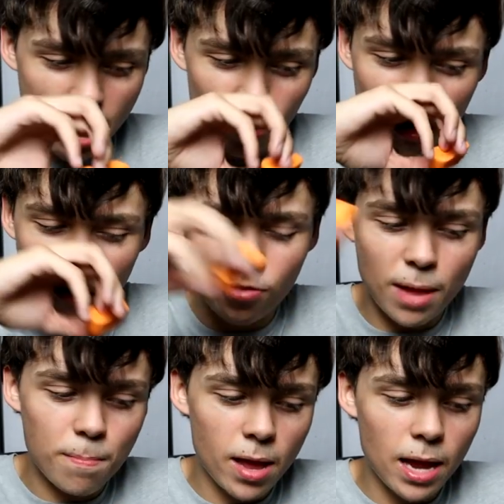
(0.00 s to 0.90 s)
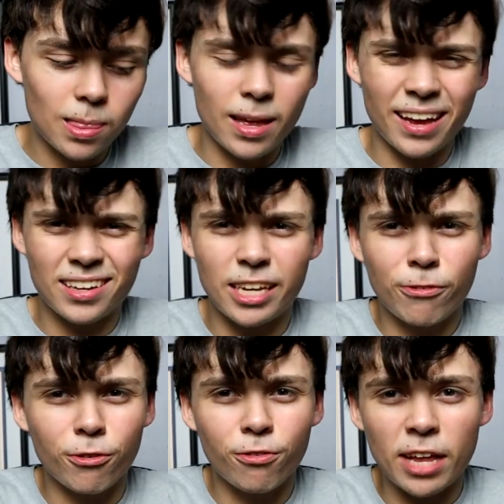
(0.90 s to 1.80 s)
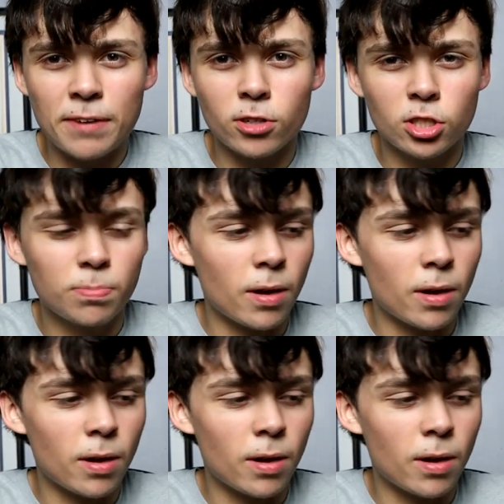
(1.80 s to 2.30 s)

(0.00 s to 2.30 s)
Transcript: I don't know if they make, like, different flavors,